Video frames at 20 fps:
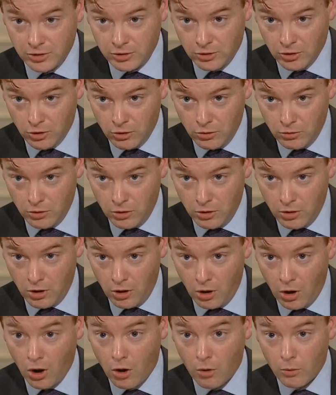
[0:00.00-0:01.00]
go
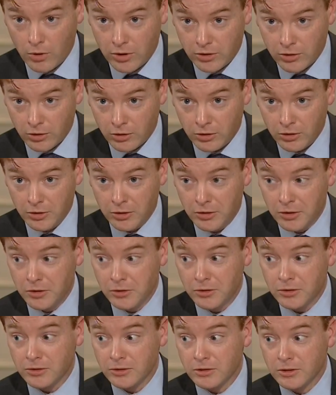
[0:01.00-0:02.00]
or whether
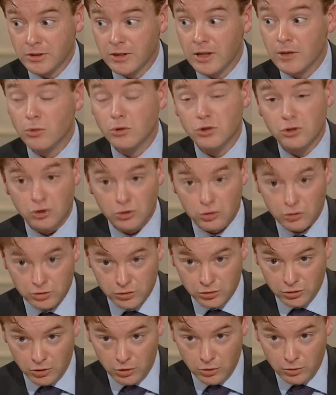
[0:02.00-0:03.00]
they will choose to go.